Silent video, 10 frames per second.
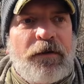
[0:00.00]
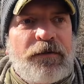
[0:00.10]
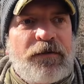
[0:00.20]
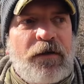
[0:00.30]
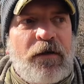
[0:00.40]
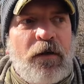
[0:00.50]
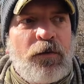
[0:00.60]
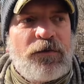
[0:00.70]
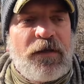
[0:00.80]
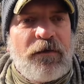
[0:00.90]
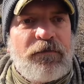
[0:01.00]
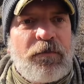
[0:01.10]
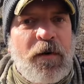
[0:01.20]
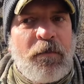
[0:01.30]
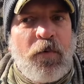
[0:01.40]
This is a closeout
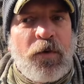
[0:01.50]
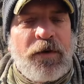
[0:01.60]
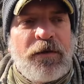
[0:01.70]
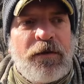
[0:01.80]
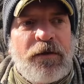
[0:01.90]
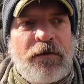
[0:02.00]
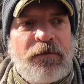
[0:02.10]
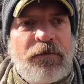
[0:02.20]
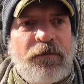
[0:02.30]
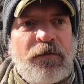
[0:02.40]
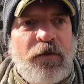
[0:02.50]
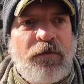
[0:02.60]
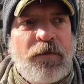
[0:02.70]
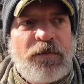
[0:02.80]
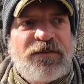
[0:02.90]
for my morning hunt of
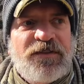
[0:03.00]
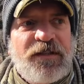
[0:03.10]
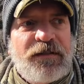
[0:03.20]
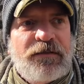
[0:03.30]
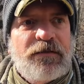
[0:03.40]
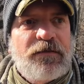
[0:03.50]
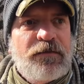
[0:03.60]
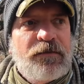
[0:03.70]
November 6th.